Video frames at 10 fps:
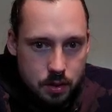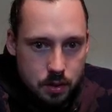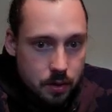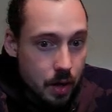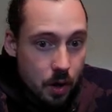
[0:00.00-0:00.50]

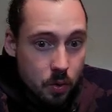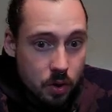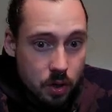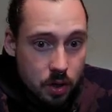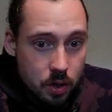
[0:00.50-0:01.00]
No?
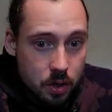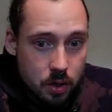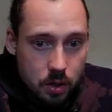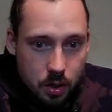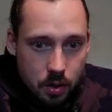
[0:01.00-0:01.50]

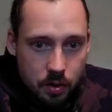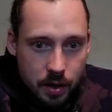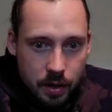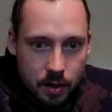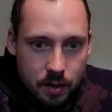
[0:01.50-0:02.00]

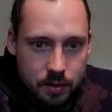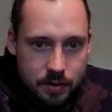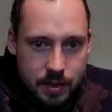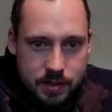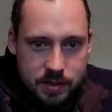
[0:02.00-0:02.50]
Alright. I
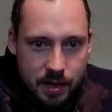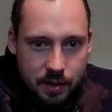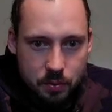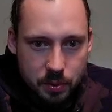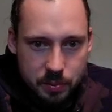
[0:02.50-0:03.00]
think that
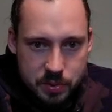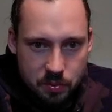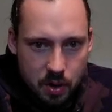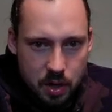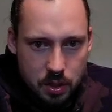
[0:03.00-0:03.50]
second one was
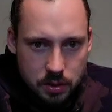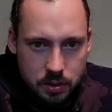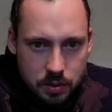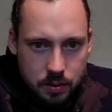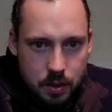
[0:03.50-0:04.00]
wrong.
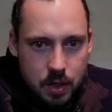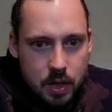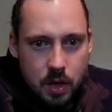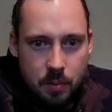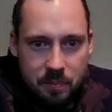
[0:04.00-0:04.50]

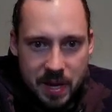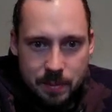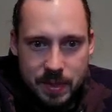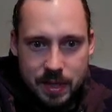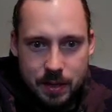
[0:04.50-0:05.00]

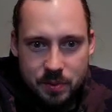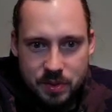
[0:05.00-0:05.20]
Maybe it was